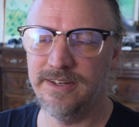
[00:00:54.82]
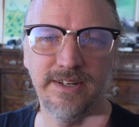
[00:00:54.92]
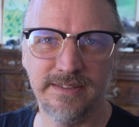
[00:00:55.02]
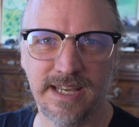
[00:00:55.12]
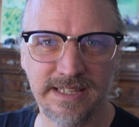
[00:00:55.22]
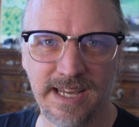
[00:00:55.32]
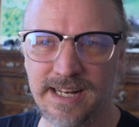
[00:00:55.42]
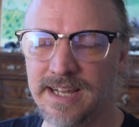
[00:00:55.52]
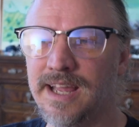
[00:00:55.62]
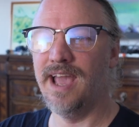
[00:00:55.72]

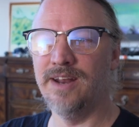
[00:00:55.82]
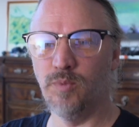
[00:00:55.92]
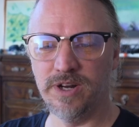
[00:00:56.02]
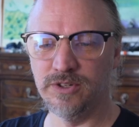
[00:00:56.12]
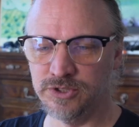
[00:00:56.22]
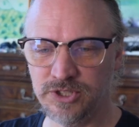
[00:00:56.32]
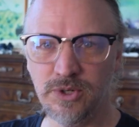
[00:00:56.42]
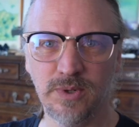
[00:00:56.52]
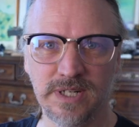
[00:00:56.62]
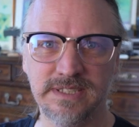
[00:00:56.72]
Yeah. And what he'll
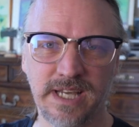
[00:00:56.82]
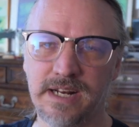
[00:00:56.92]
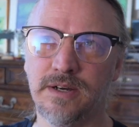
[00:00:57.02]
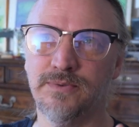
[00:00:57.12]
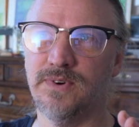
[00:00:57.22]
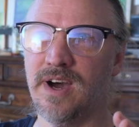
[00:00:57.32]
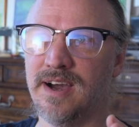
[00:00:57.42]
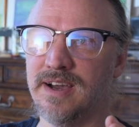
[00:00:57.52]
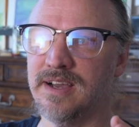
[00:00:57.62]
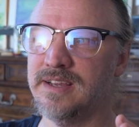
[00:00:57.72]
do, instead of
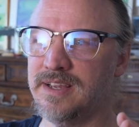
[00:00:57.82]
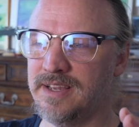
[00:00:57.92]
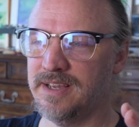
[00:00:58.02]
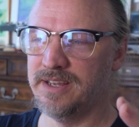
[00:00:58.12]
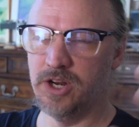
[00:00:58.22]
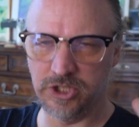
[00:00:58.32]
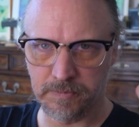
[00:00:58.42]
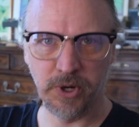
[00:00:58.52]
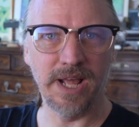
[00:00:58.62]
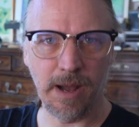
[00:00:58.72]
just
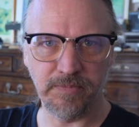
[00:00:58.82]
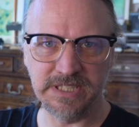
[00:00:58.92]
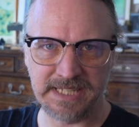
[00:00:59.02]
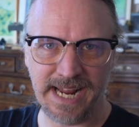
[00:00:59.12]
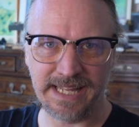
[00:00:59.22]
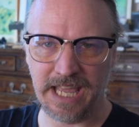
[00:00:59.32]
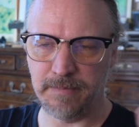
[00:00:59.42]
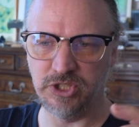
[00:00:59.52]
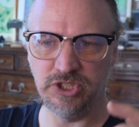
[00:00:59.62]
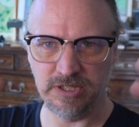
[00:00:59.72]
putting up the static
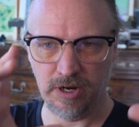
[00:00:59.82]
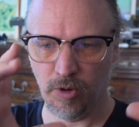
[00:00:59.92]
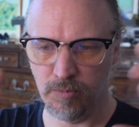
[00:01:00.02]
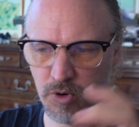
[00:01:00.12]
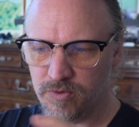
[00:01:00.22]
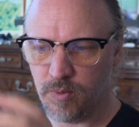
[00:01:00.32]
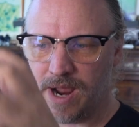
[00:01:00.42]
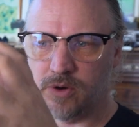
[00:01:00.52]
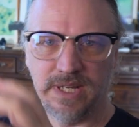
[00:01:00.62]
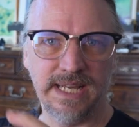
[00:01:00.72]
image, is that he'll move around